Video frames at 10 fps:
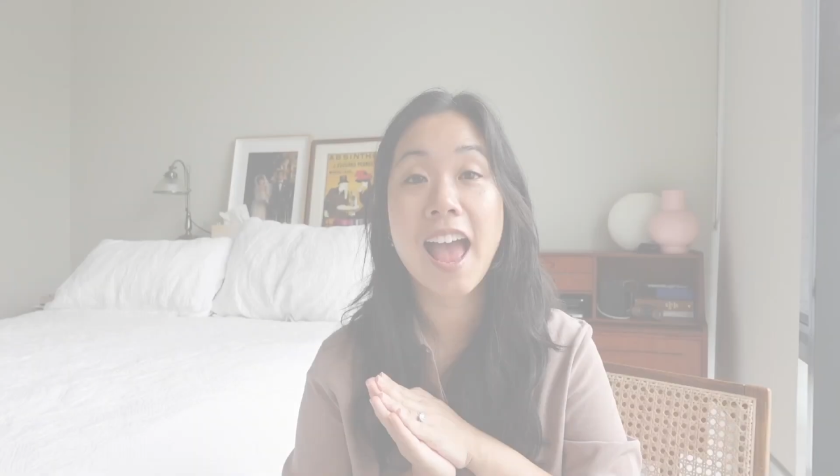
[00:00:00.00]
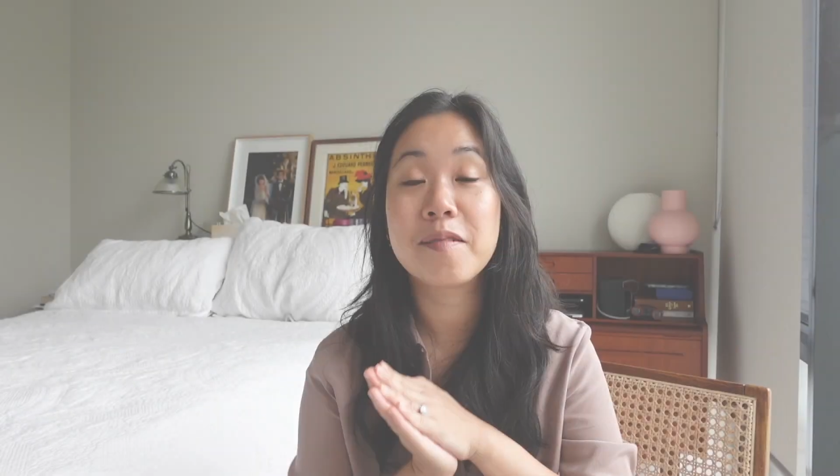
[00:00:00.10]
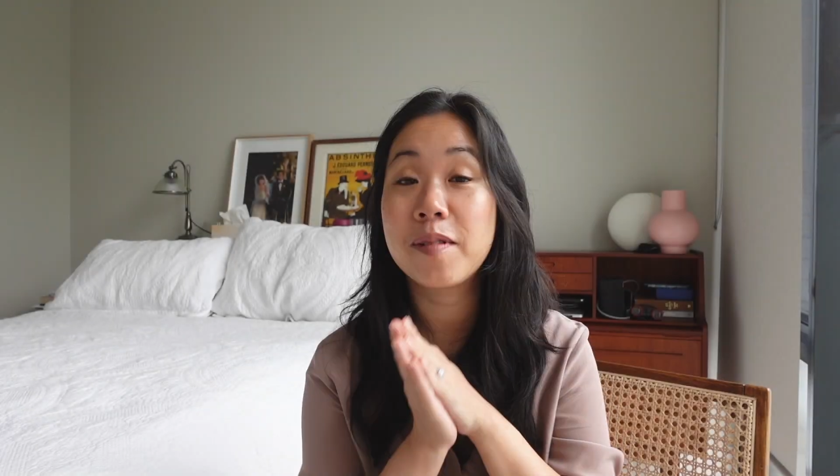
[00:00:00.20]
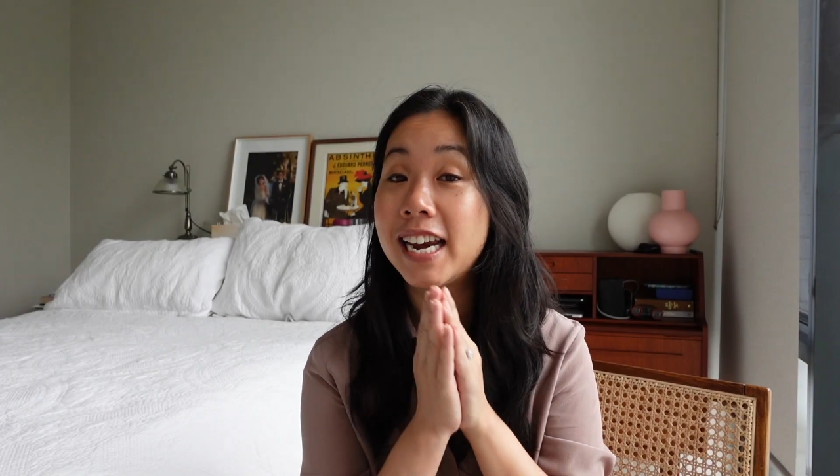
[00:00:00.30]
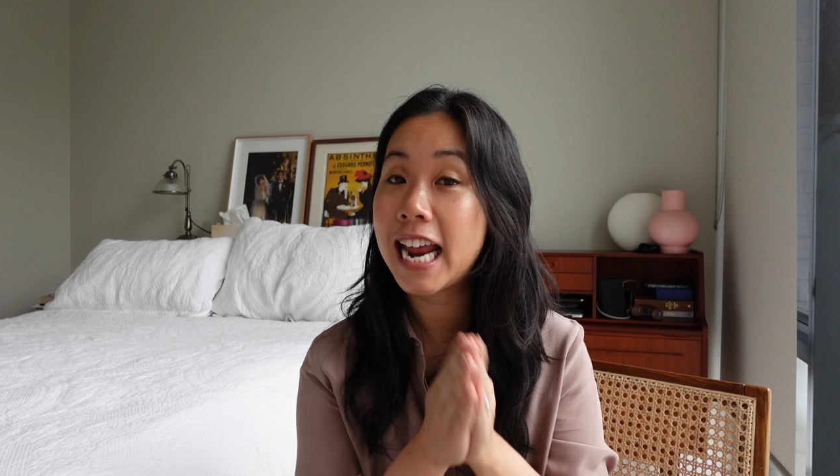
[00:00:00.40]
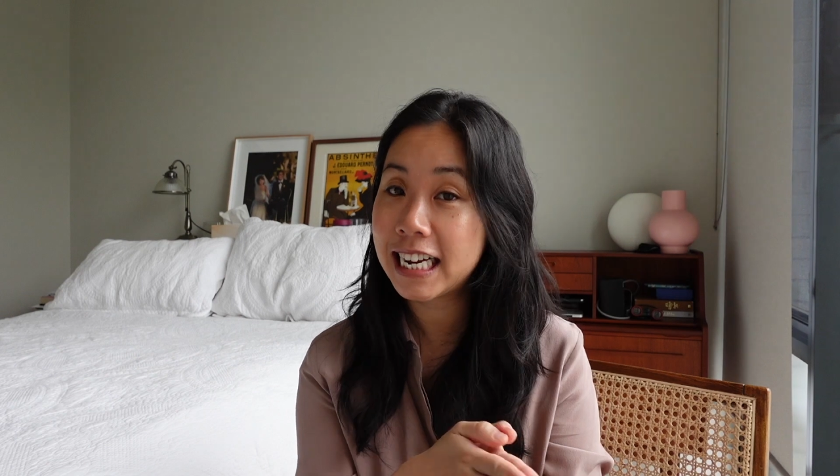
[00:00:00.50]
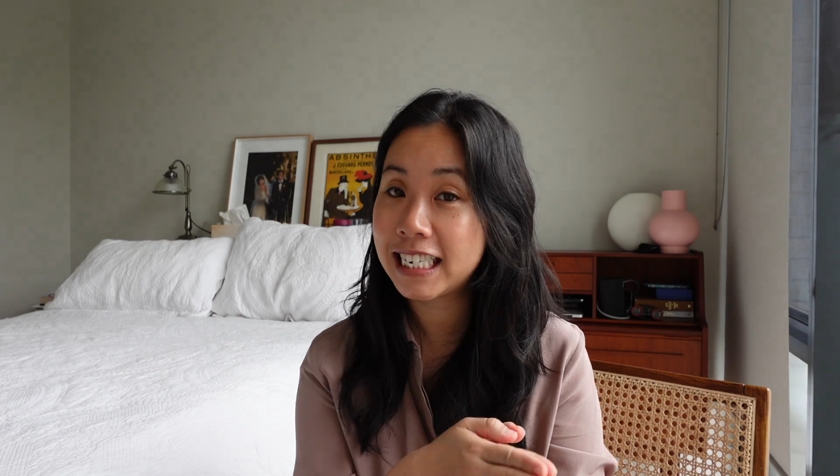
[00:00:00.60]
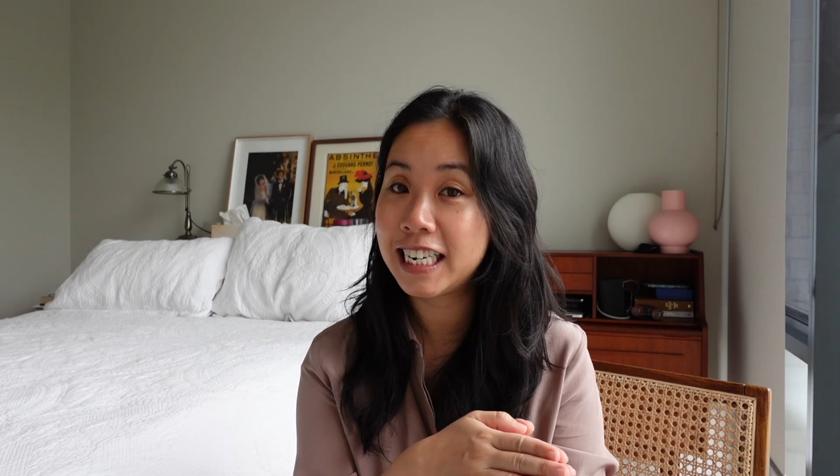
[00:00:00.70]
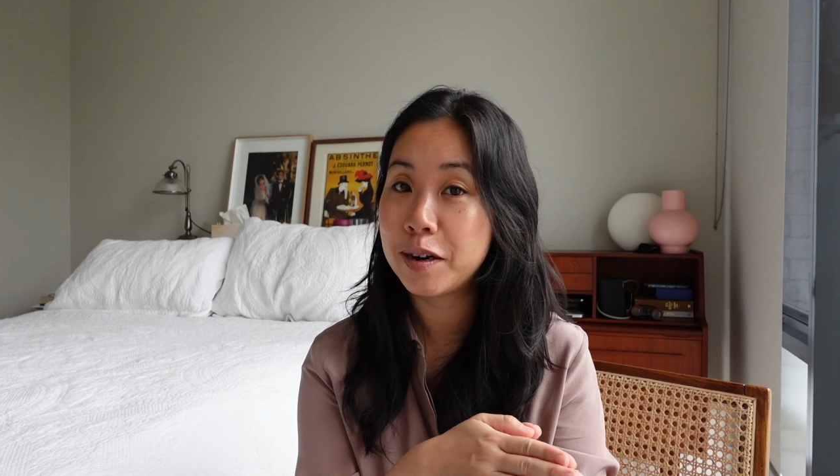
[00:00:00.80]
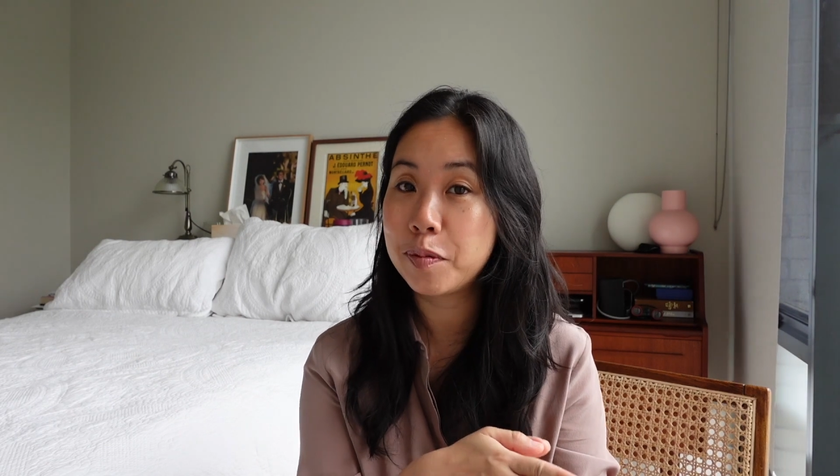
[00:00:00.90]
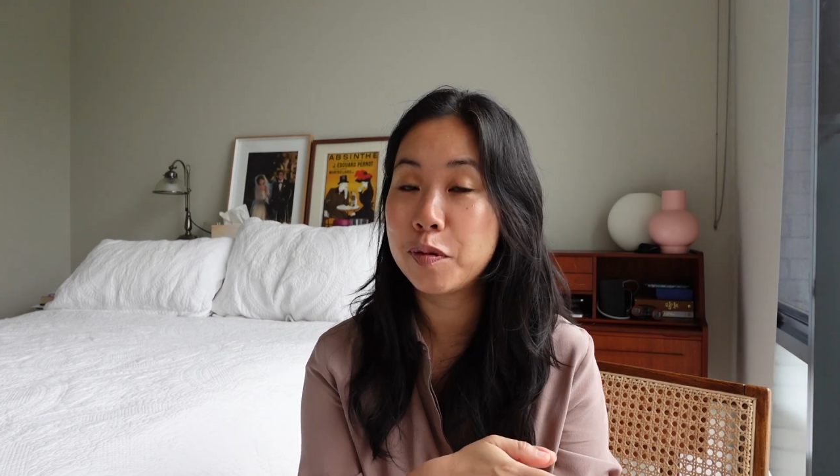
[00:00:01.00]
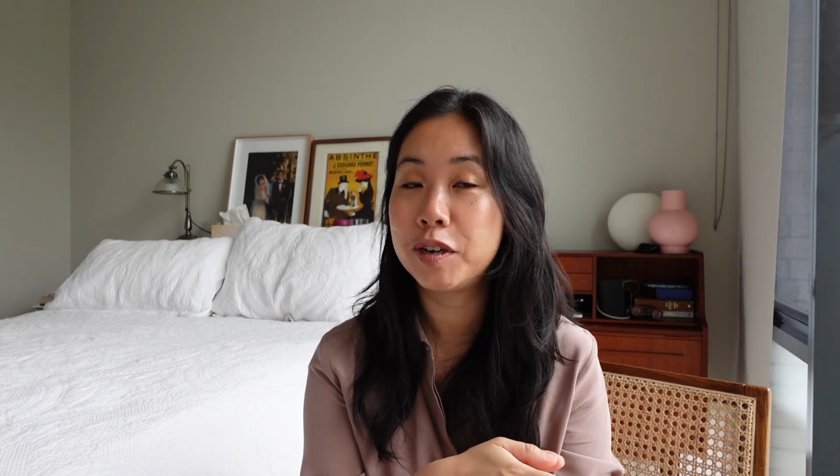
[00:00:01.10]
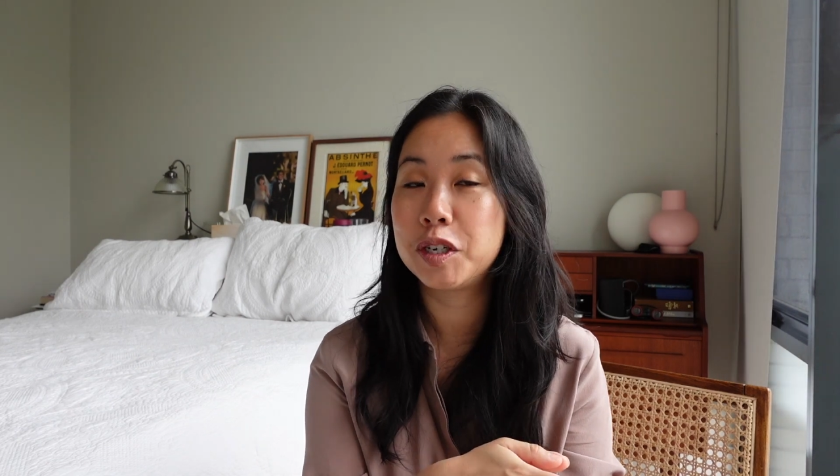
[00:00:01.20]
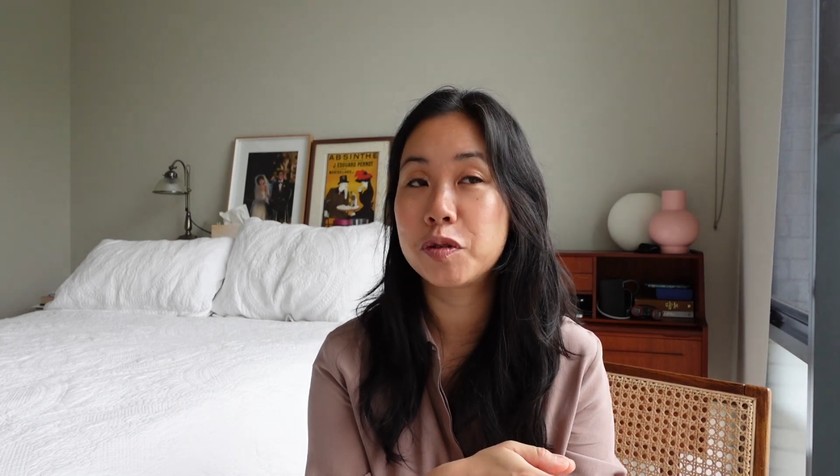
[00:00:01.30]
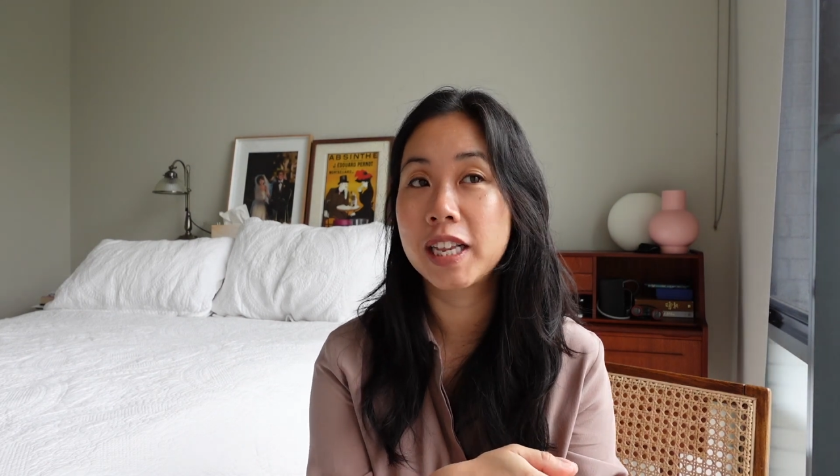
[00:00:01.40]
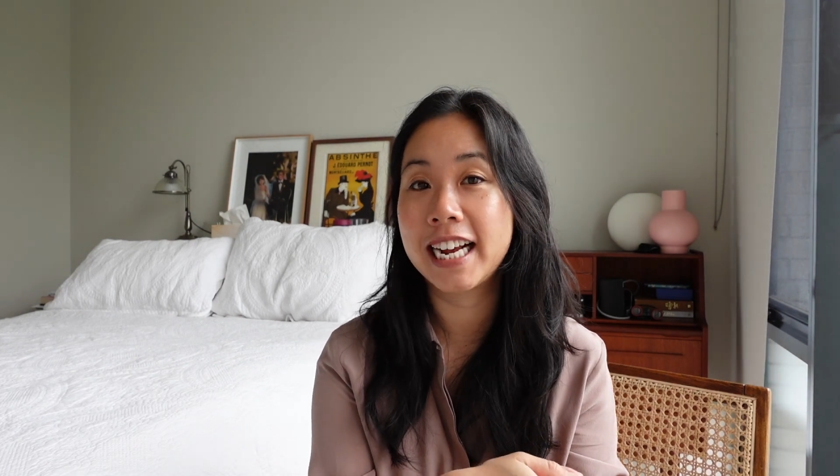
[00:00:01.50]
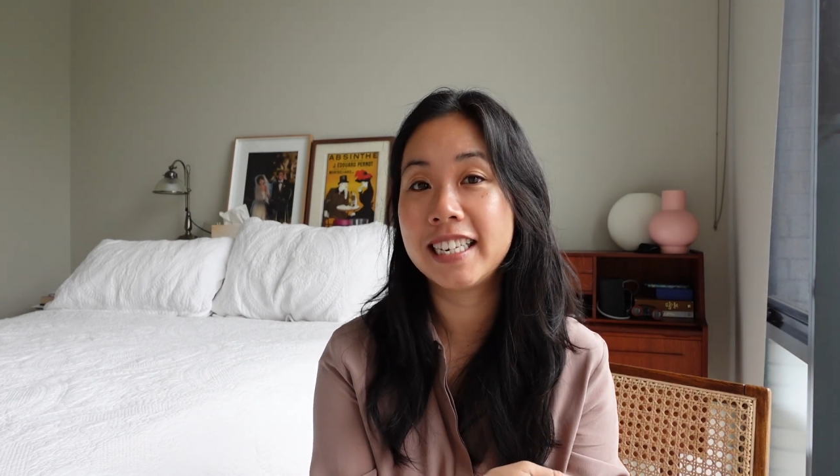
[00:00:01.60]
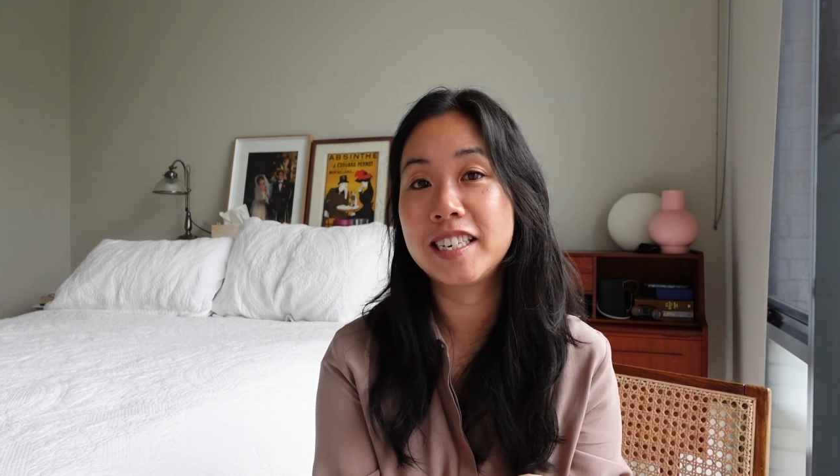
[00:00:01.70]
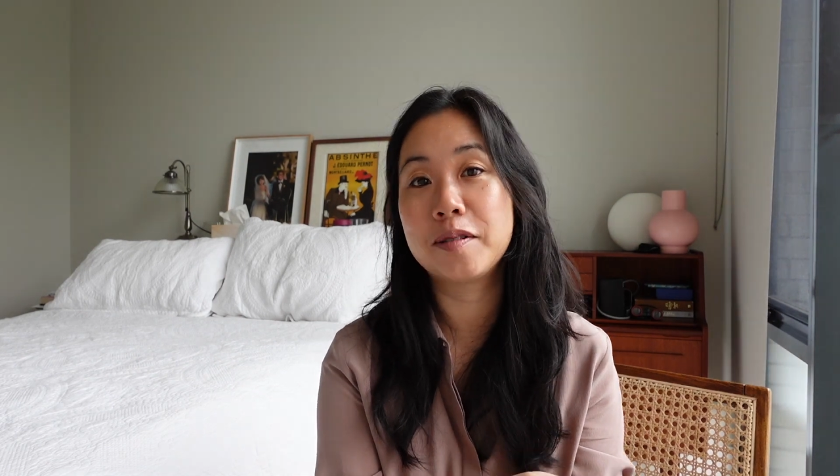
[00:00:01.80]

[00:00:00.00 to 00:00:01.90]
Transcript: And my next tip, which relates